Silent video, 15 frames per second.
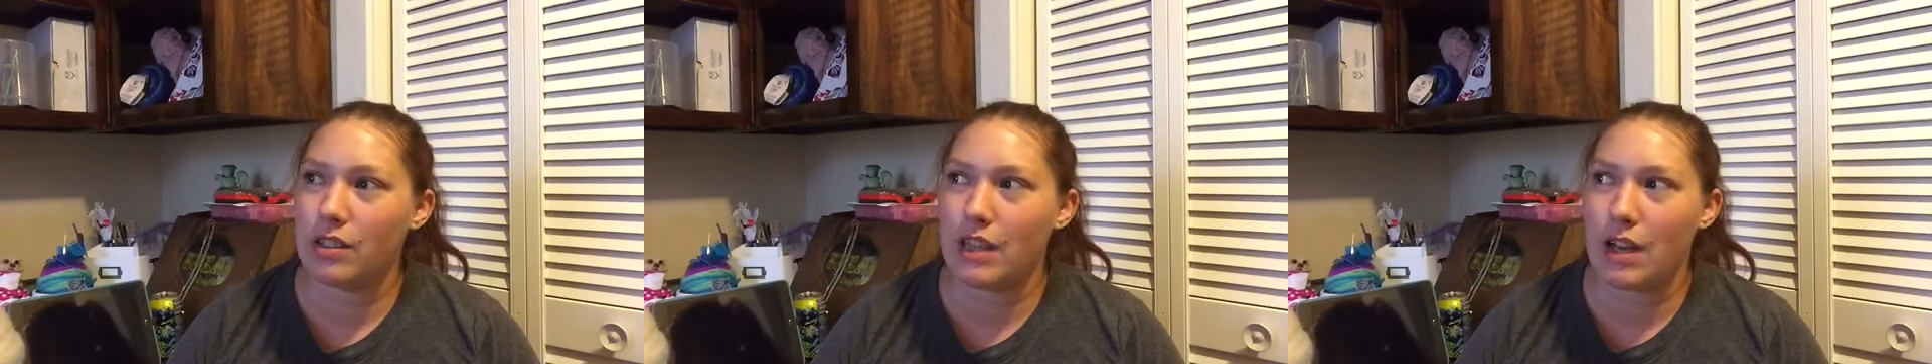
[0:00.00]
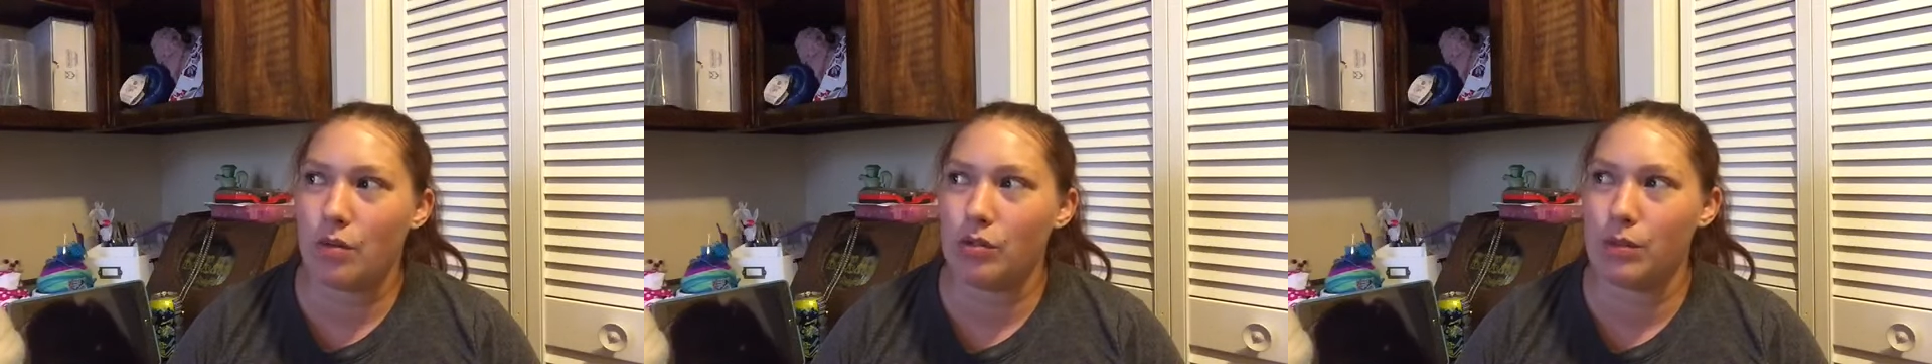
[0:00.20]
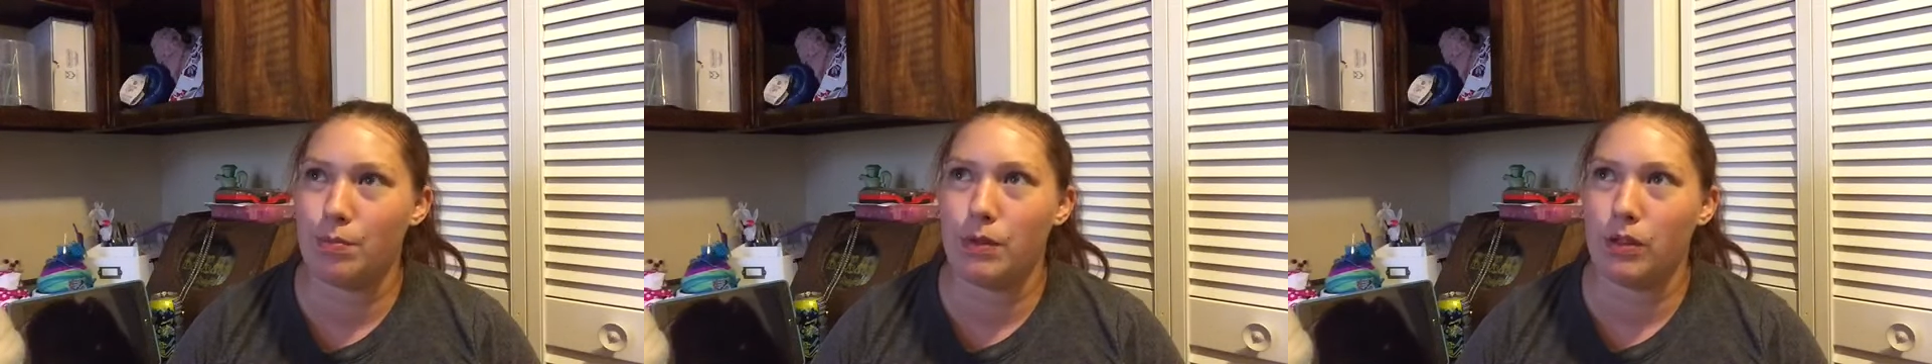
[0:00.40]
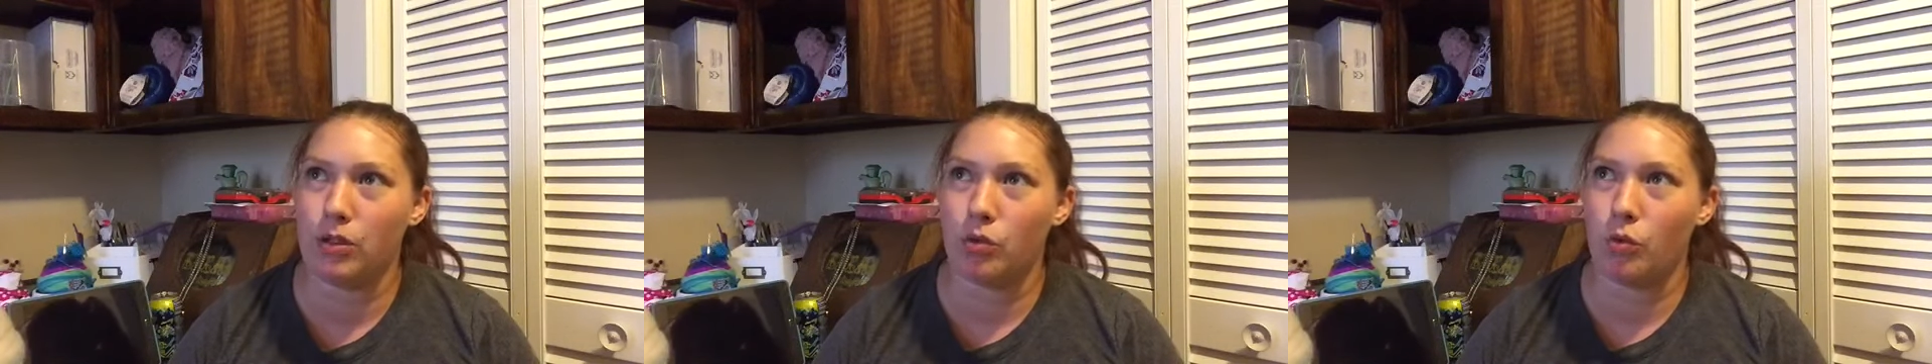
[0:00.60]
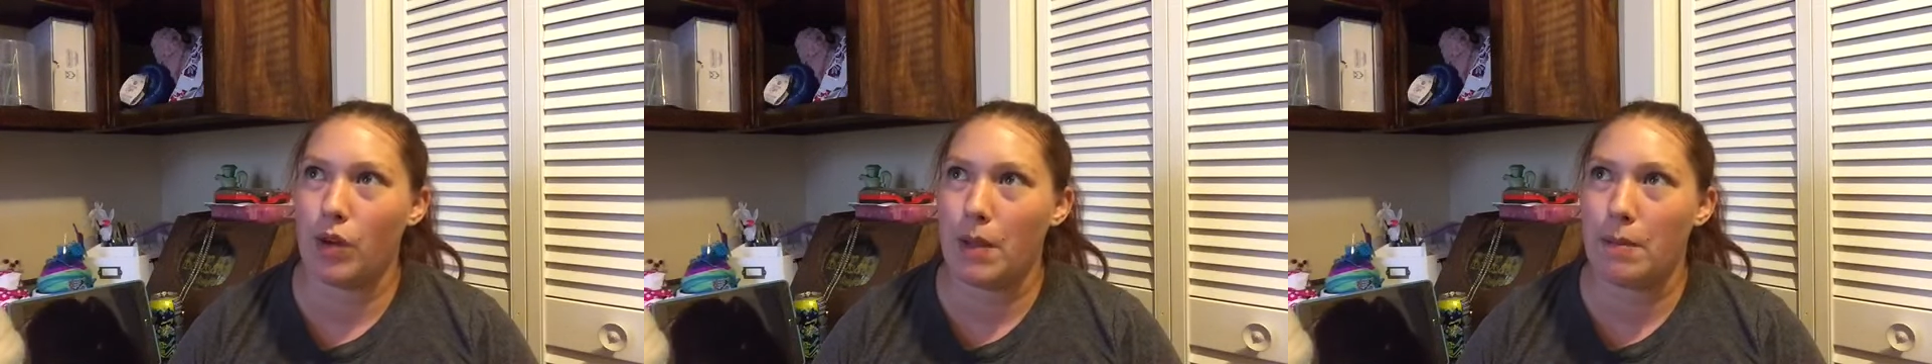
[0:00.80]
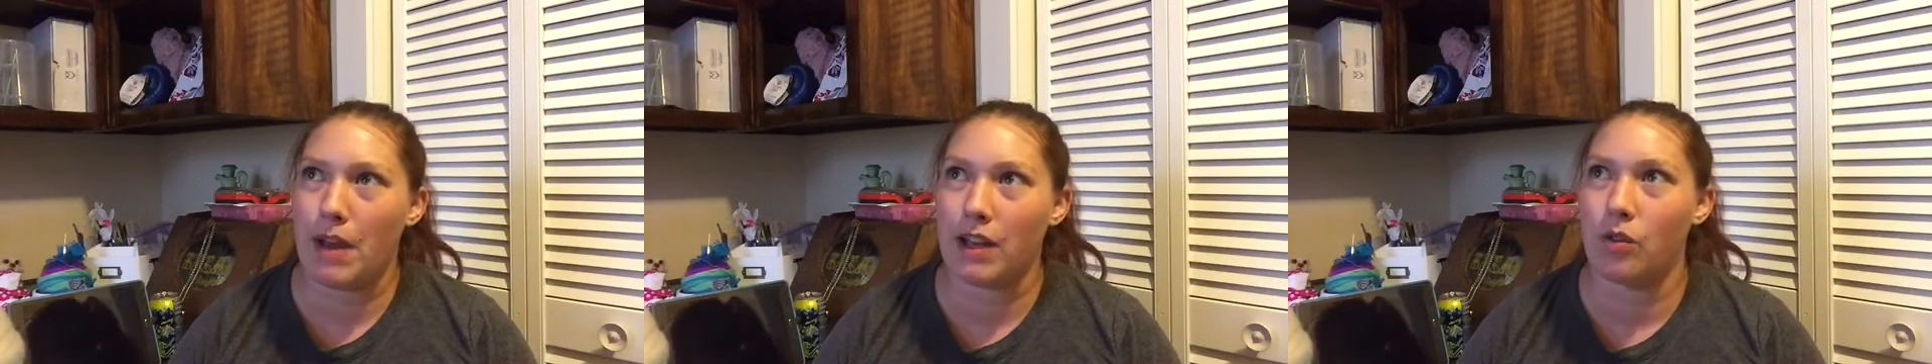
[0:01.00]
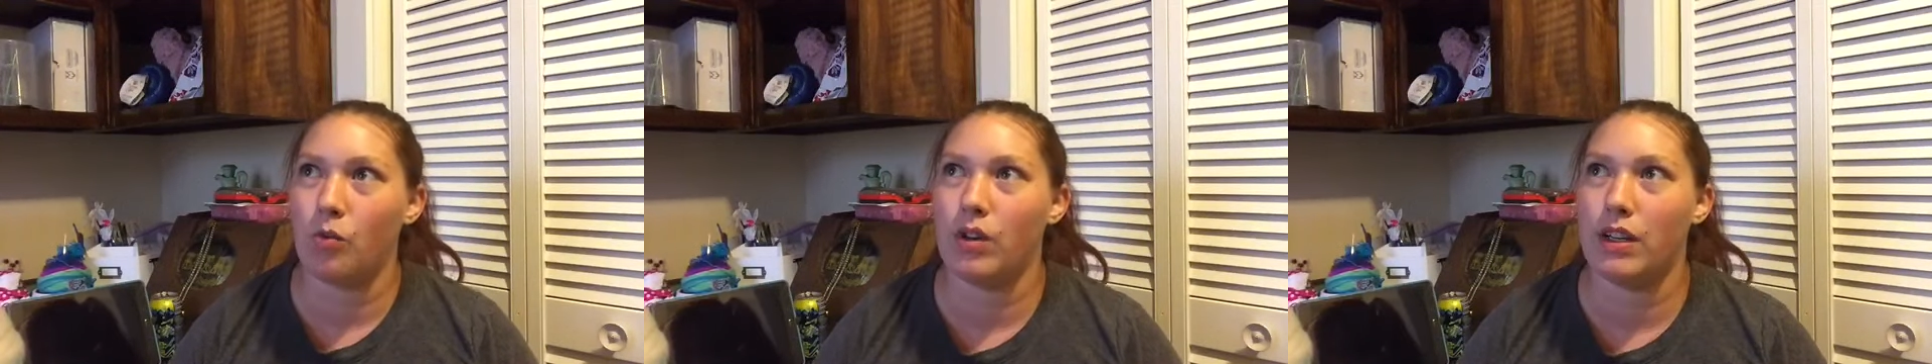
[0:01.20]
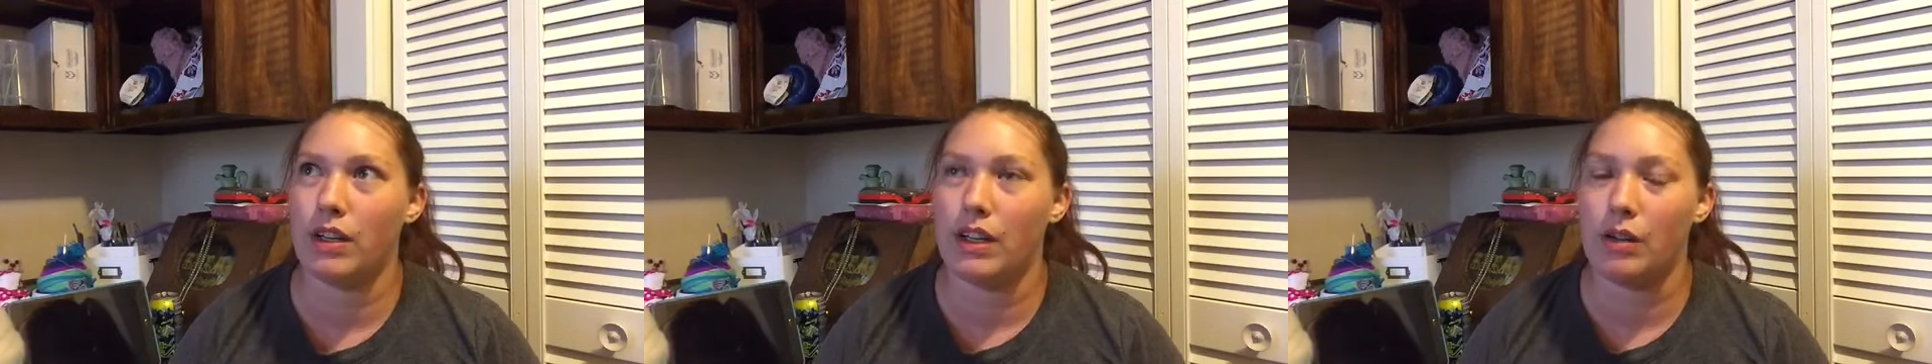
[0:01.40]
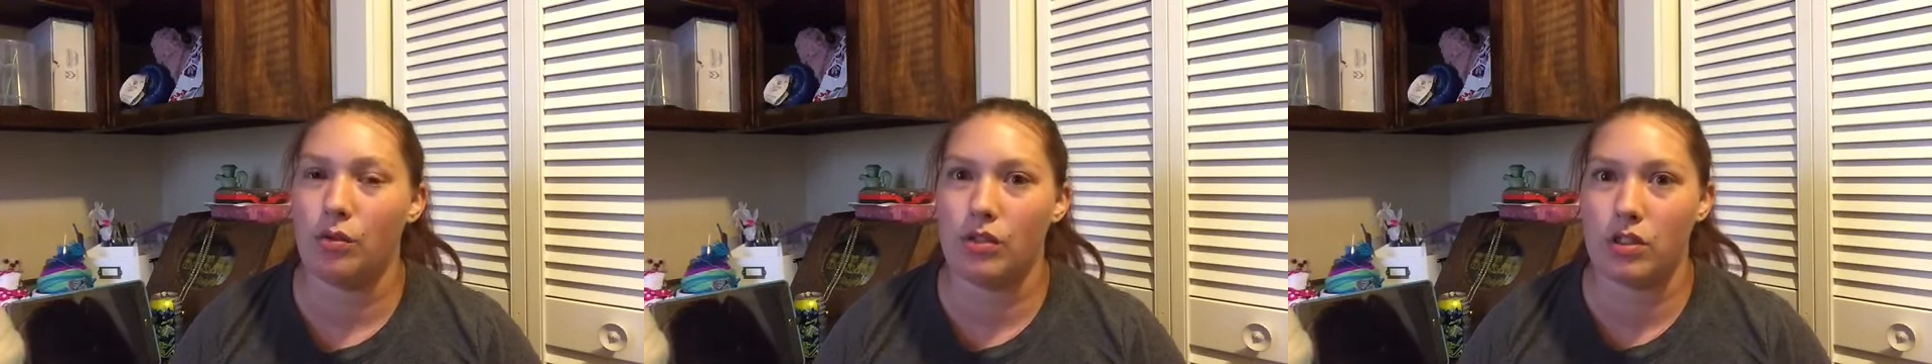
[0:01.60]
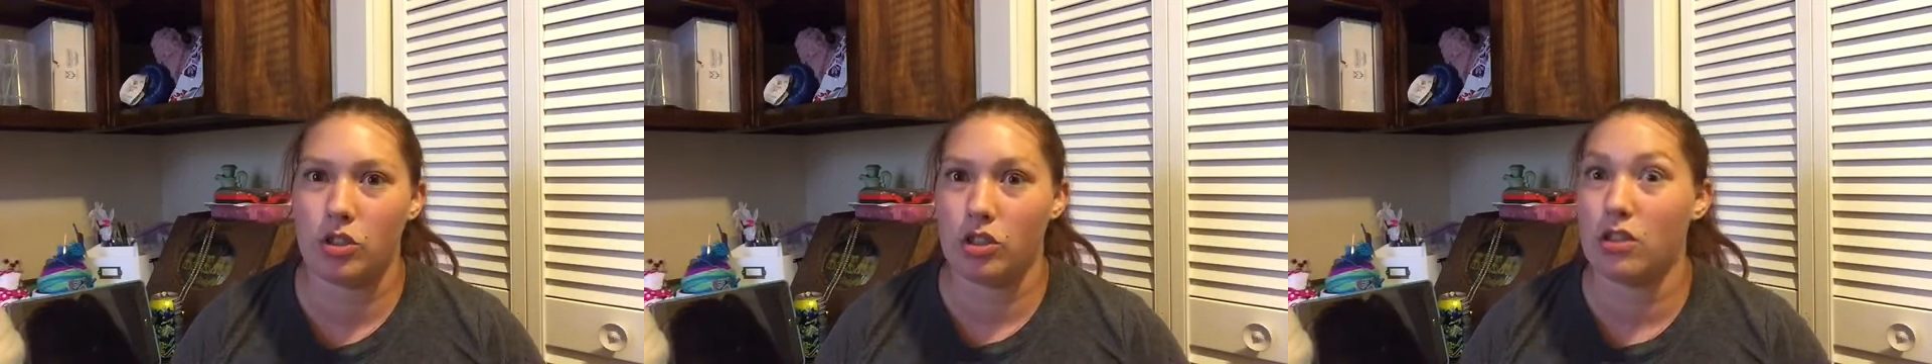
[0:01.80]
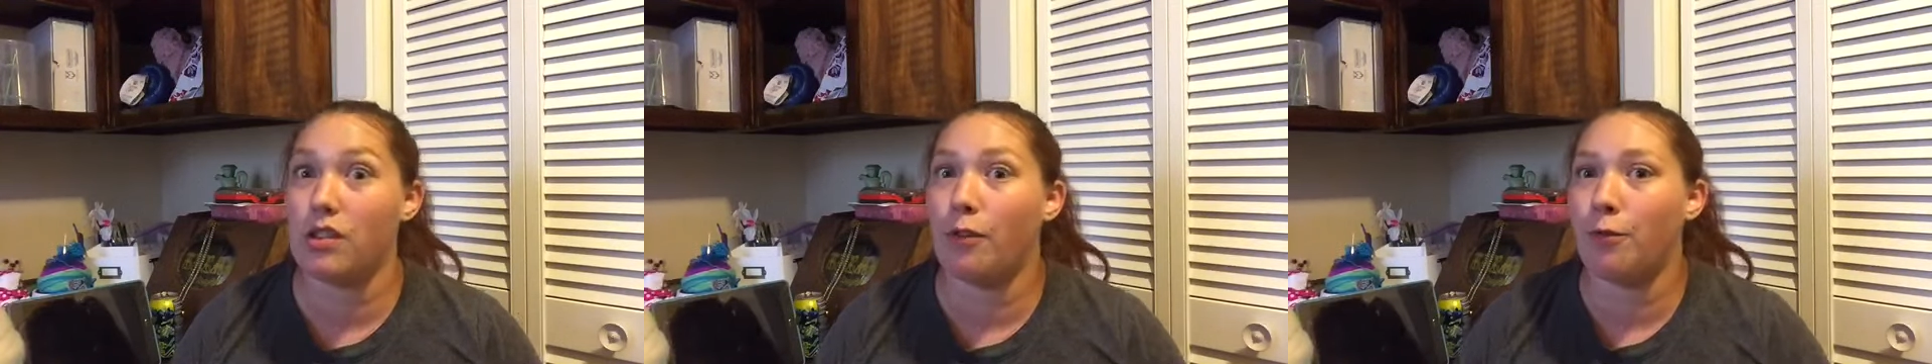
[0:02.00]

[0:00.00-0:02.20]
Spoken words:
that was built way back when it was just the